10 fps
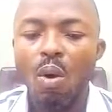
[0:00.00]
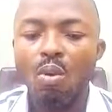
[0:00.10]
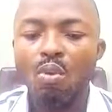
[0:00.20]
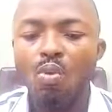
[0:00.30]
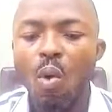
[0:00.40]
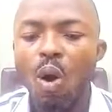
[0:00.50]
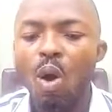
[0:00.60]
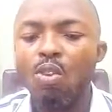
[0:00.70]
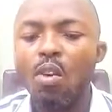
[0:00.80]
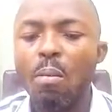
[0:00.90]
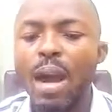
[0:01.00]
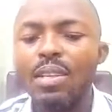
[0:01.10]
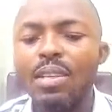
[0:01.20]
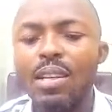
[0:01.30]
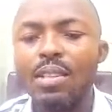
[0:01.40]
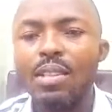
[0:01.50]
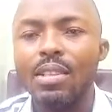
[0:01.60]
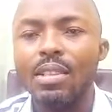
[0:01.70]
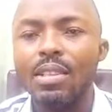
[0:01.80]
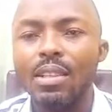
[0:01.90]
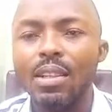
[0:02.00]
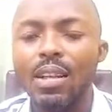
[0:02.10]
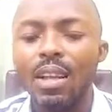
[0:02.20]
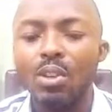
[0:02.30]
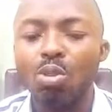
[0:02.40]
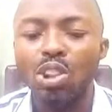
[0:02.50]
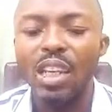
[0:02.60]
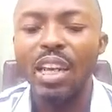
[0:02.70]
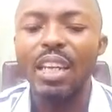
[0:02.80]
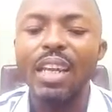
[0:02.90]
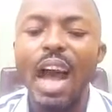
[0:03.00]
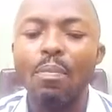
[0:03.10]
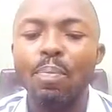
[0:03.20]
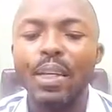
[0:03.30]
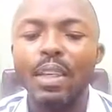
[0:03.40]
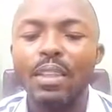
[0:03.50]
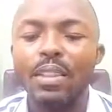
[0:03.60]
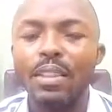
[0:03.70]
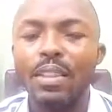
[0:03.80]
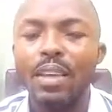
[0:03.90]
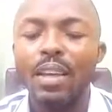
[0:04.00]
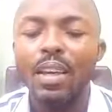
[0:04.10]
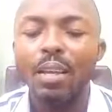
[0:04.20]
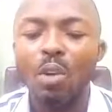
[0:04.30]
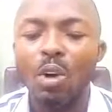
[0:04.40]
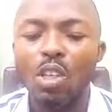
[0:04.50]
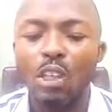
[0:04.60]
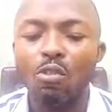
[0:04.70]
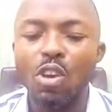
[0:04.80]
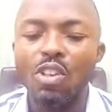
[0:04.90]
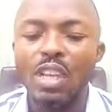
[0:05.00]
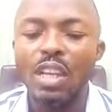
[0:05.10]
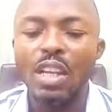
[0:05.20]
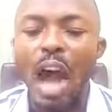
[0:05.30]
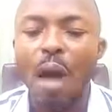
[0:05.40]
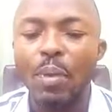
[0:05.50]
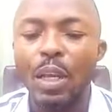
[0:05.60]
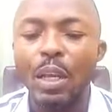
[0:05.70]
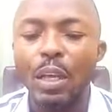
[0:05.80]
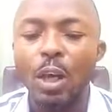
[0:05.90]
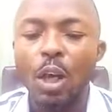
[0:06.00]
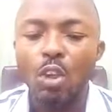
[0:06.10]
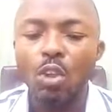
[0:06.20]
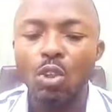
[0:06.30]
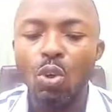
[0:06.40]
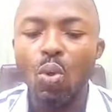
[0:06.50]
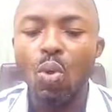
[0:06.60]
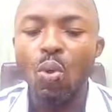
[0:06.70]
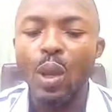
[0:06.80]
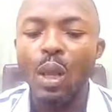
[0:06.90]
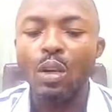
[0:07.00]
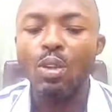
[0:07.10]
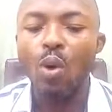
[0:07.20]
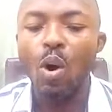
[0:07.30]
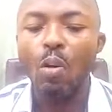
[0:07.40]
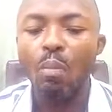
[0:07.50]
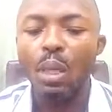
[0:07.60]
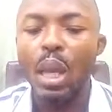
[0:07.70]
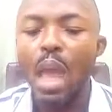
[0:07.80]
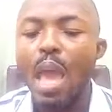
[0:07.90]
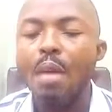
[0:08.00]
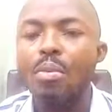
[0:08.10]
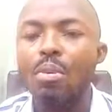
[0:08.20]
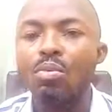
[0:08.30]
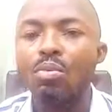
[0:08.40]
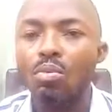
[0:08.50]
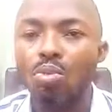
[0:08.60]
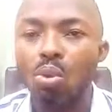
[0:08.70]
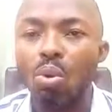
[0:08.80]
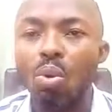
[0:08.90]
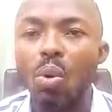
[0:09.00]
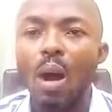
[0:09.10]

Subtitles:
You work on your mindset. You see it happening. Because if you don't see it happening, you will not be able to